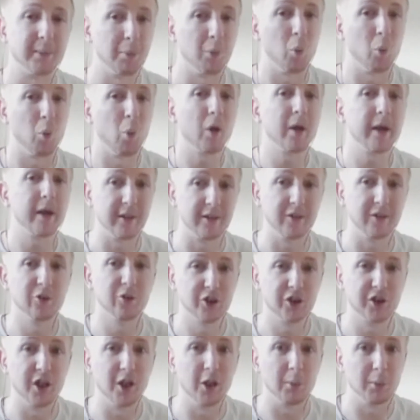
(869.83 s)
but what it
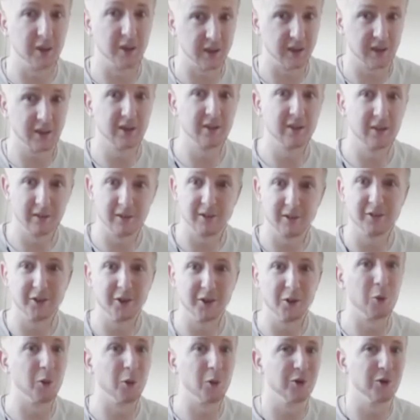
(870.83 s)
does do is
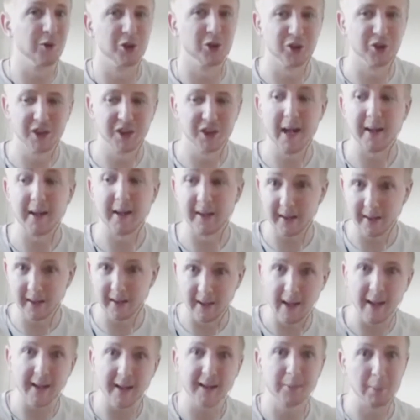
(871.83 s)
do what you just said. It
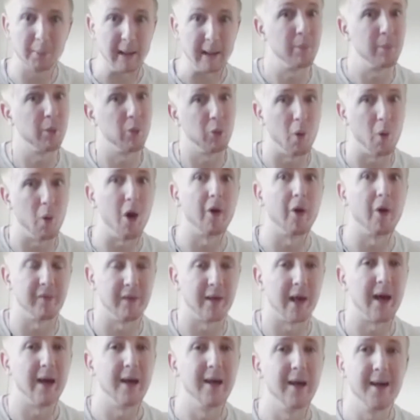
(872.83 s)
gets people on
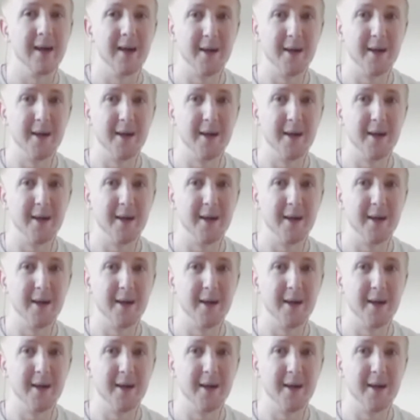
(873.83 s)
that